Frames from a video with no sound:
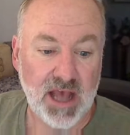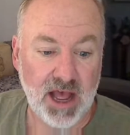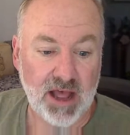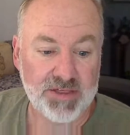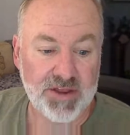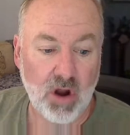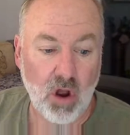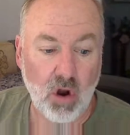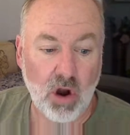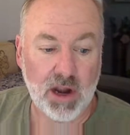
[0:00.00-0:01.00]
There
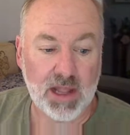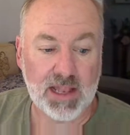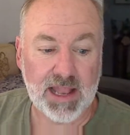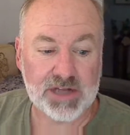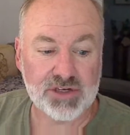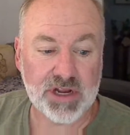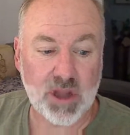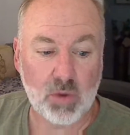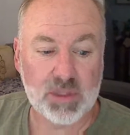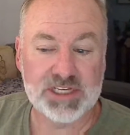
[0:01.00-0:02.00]
are electric
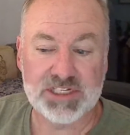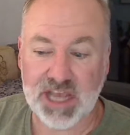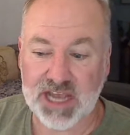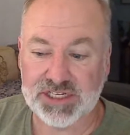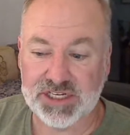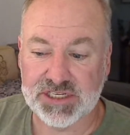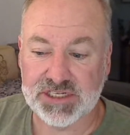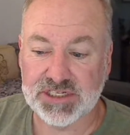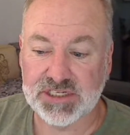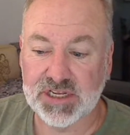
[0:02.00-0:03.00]
only
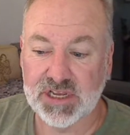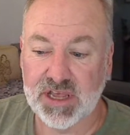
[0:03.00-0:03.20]
sections